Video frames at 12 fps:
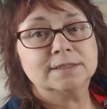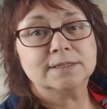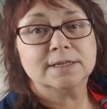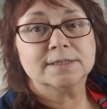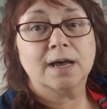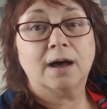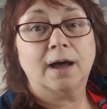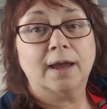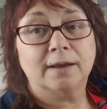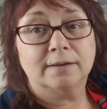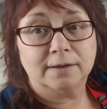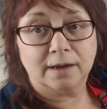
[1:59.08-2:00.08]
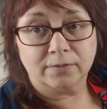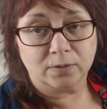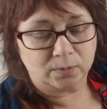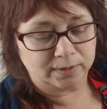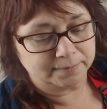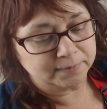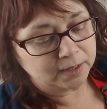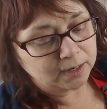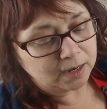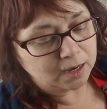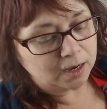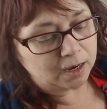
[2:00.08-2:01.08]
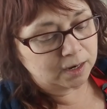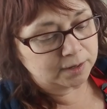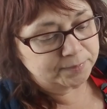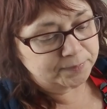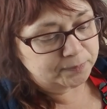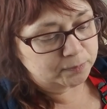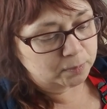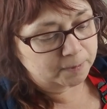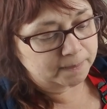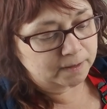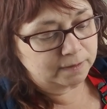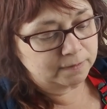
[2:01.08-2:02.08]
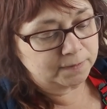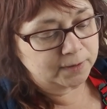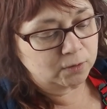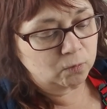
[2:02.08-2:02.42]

says hi, everyone. Uh, their